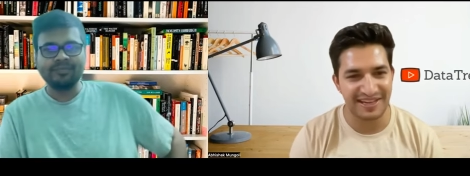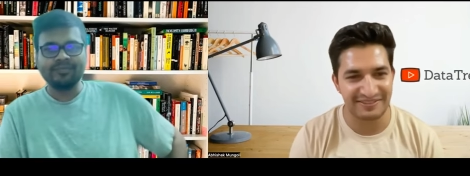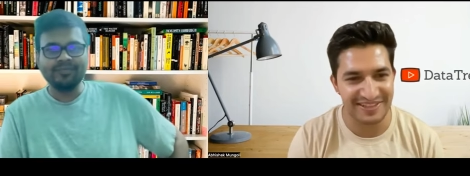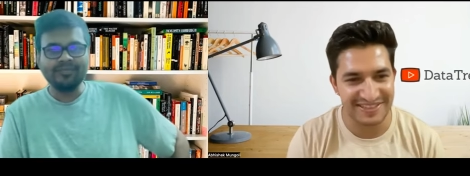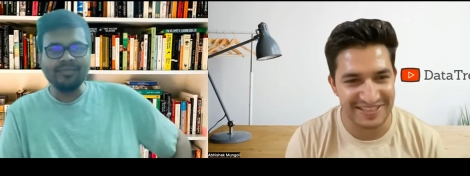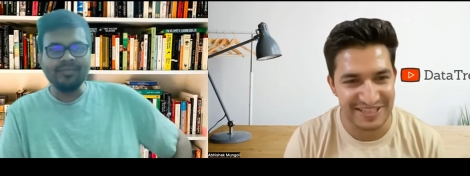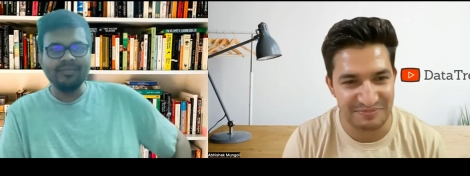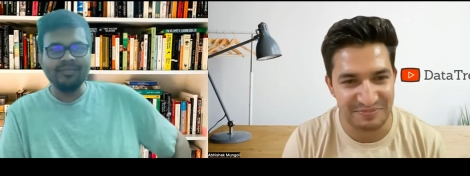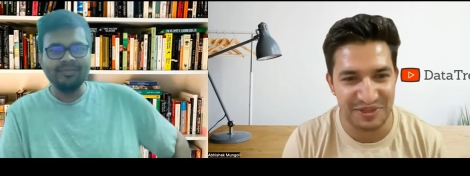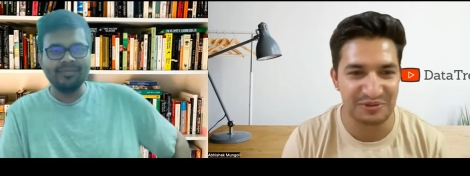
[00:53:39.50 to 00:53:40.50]
Speaker 1: have these
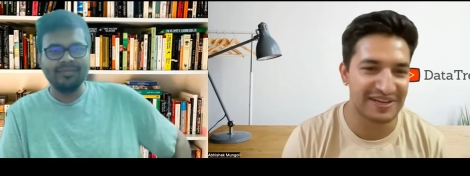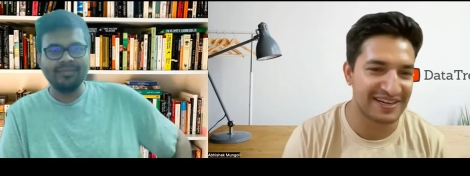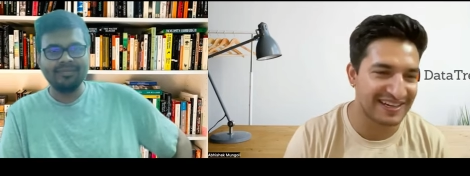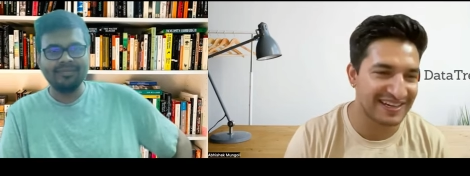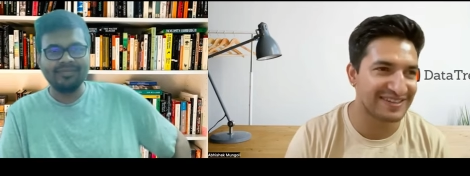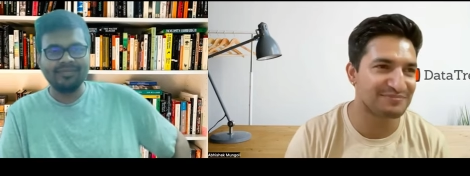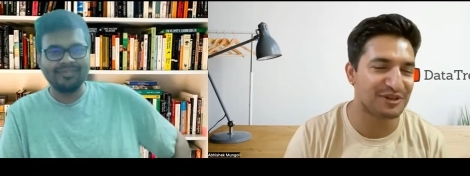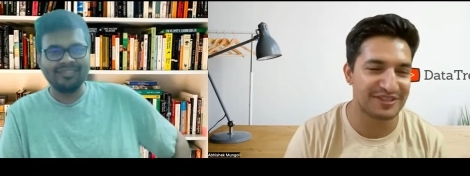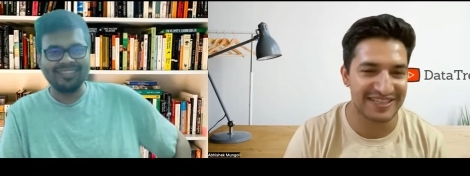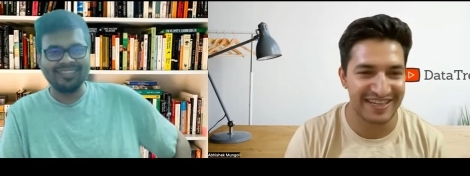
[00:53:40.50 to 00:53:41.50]
deep Q learning
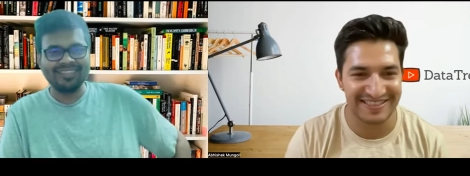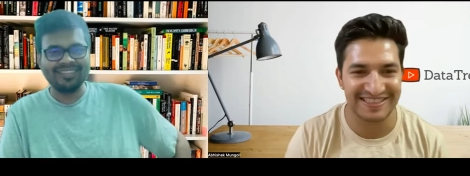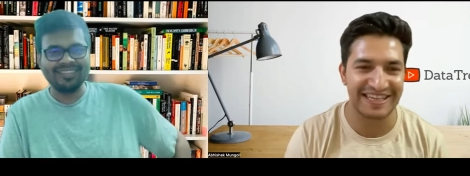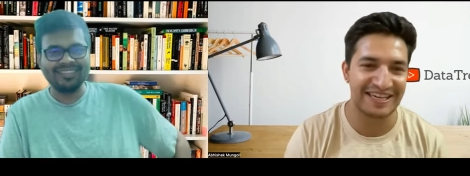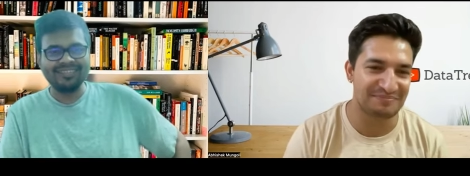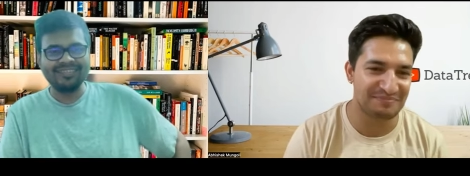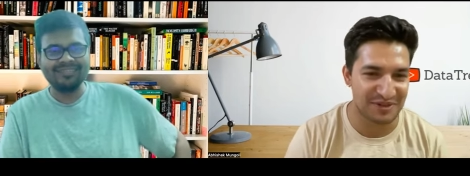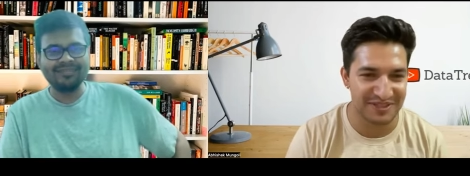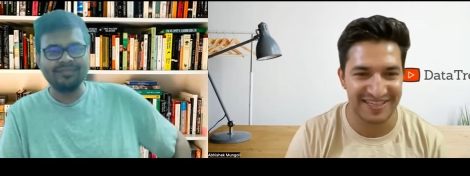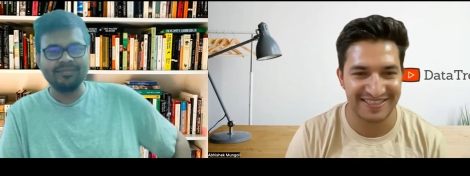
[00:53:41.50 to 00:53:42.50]
projects, game
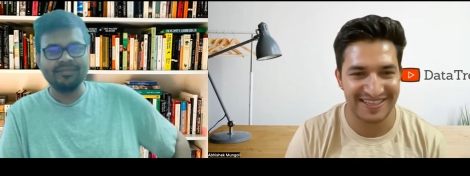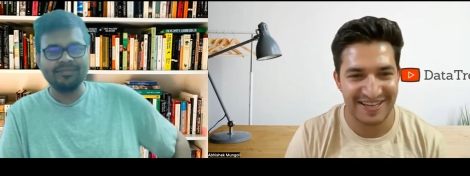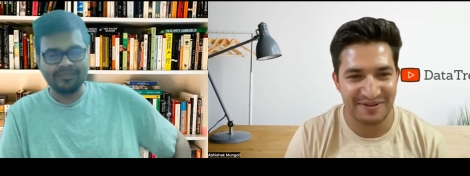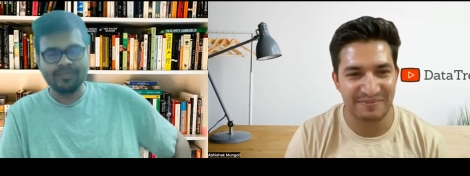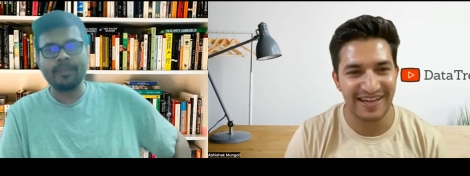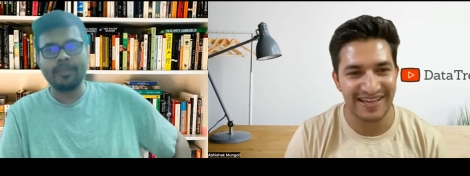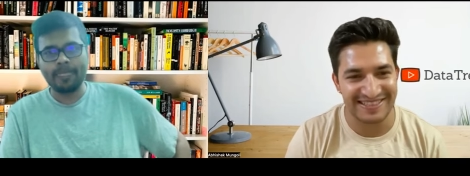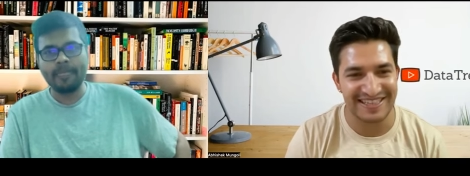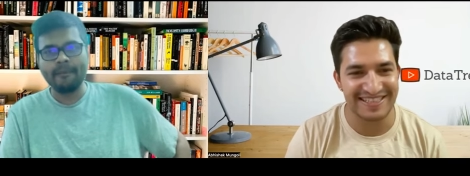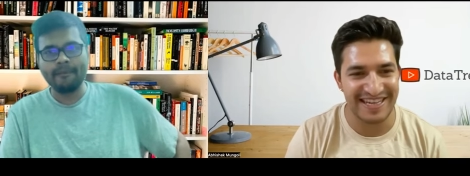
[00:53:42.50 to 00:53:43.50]
projects, but I
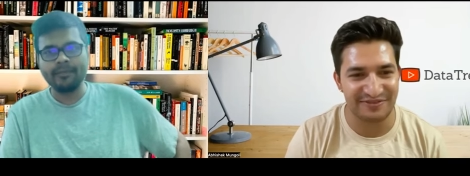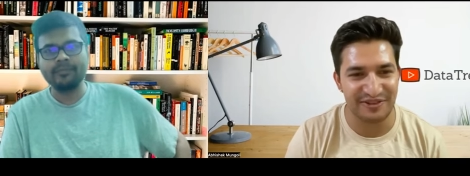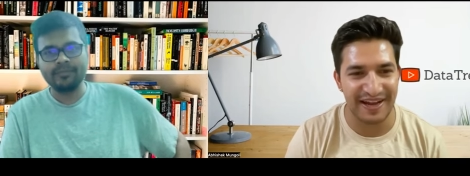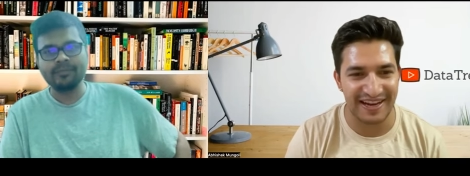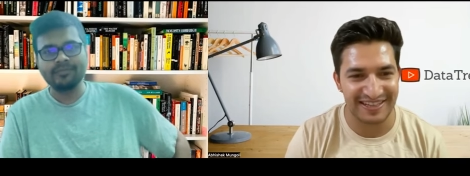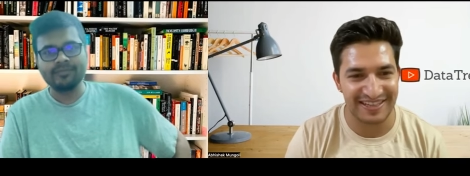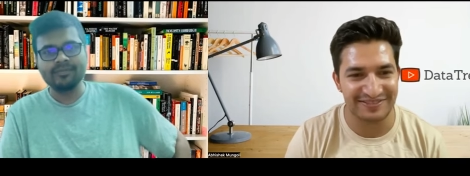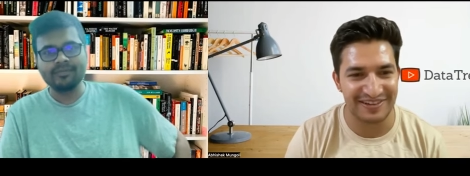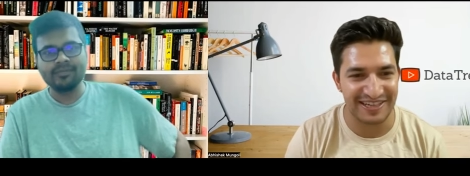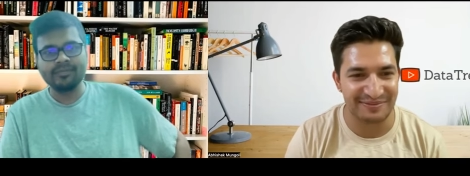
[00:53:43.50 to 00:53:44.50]
still check for are their
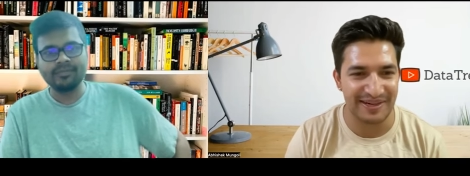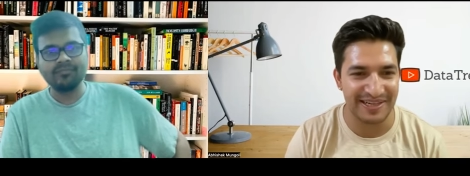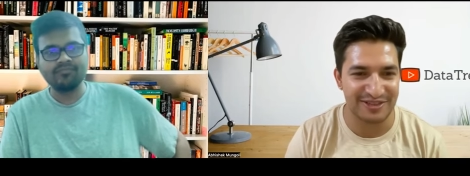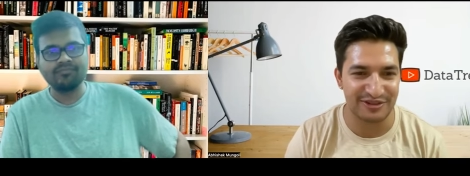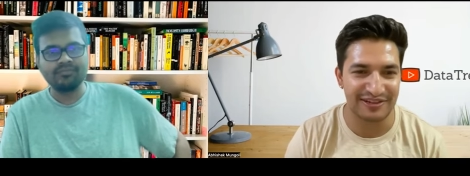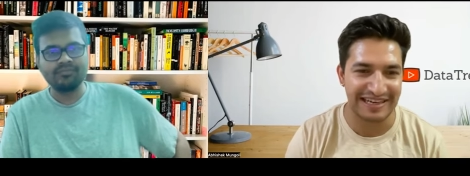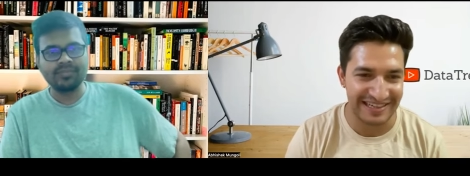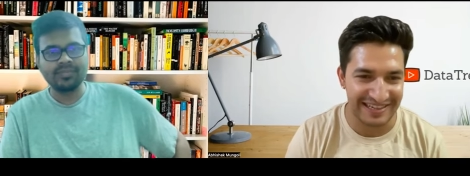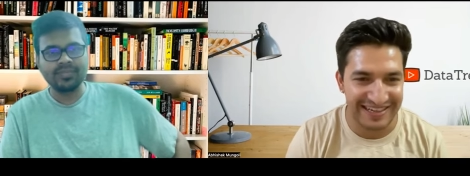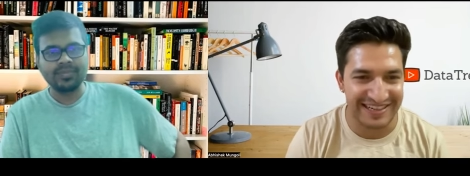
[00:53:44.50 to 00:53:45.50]
fundamentals on linear
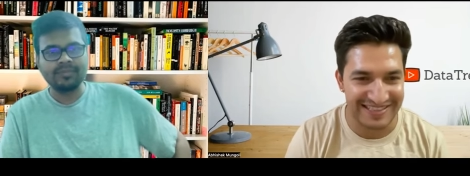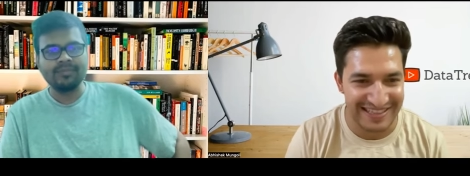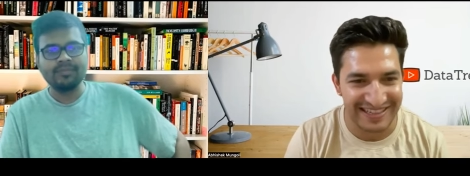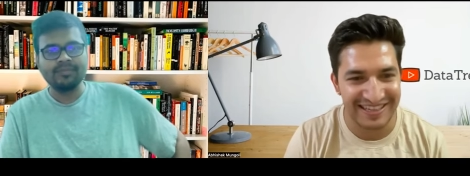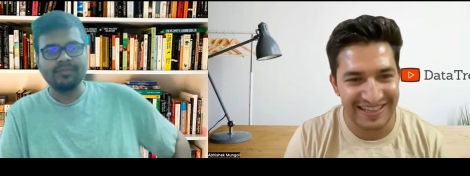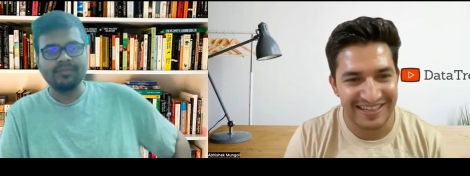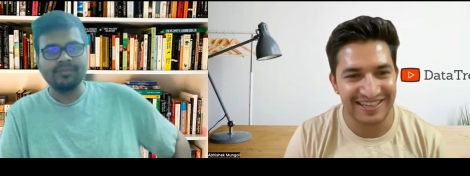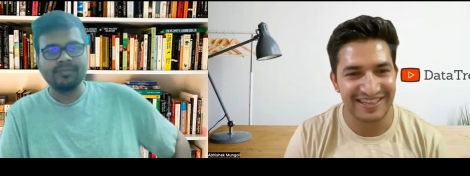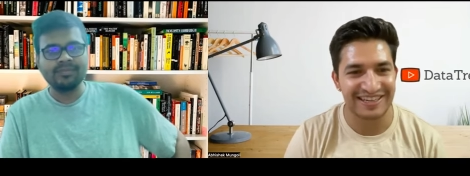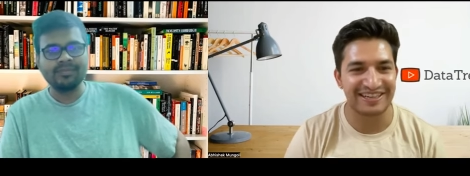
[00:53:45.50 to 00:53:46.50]
regression
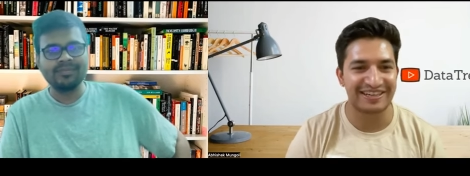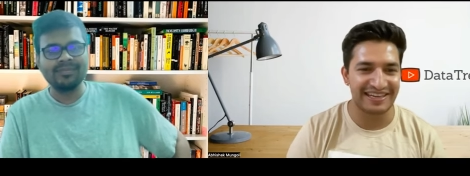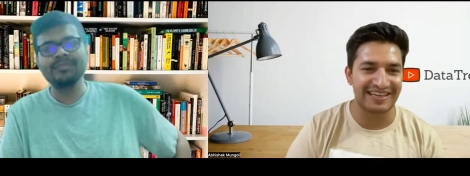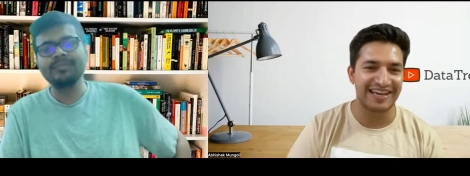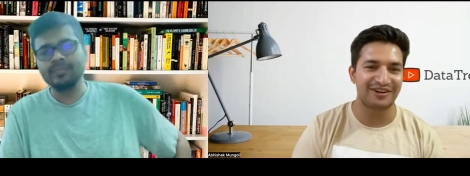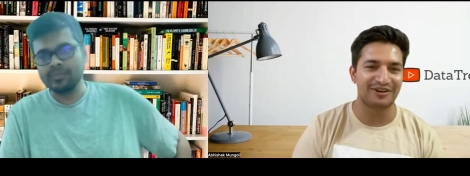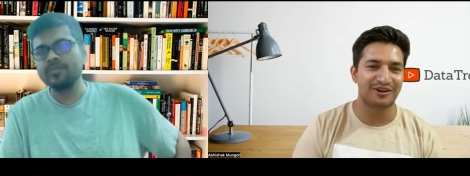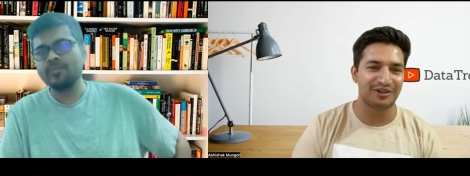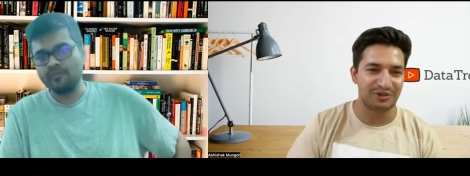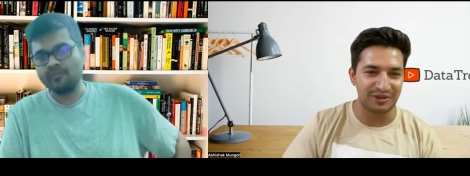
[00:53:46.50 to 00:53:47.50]
uh, clear or
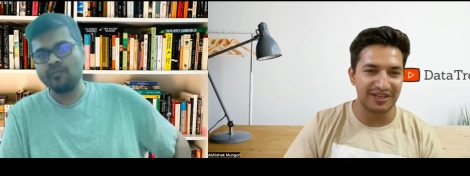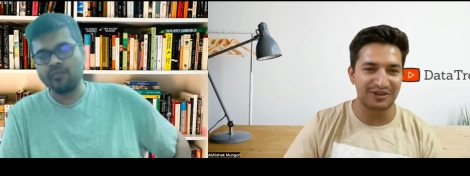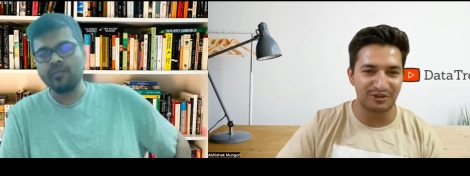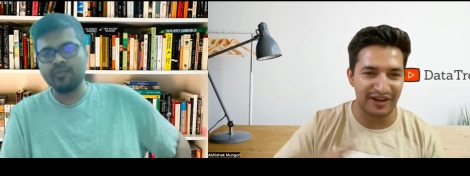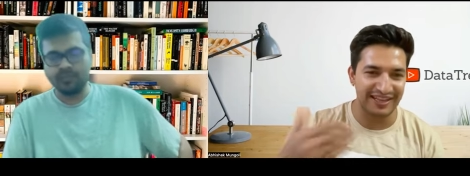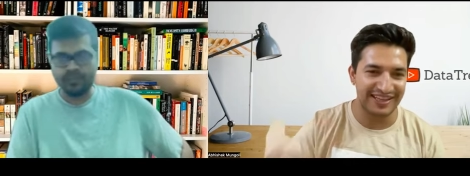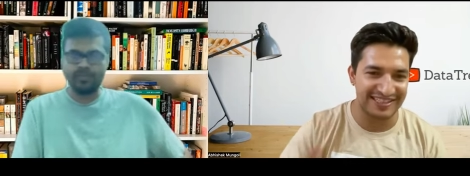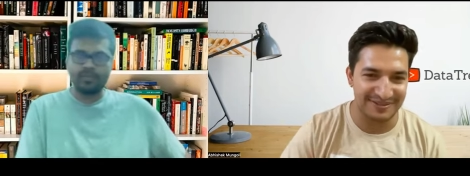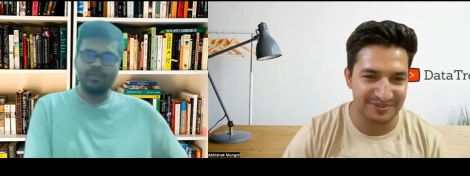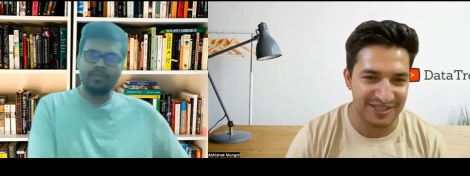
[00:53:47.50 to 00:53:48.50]
not? Do they know why the mm-hmm.
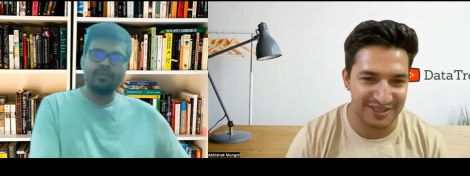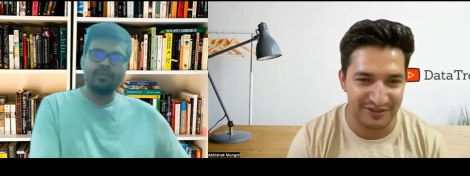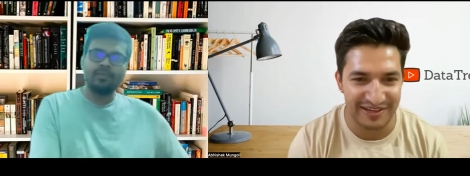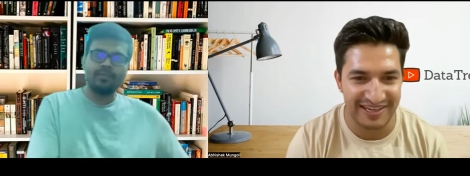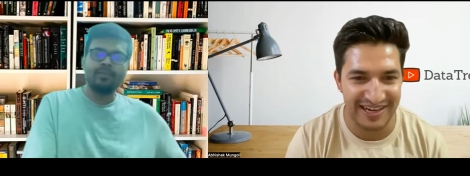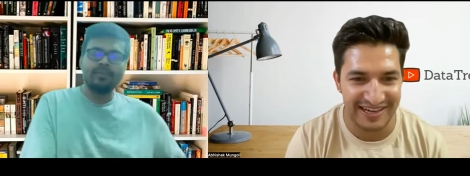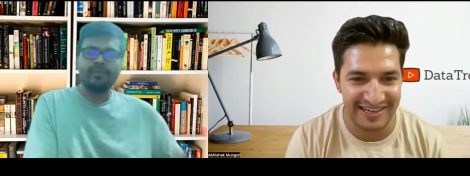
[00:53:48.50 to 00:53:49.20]
assumptions of linear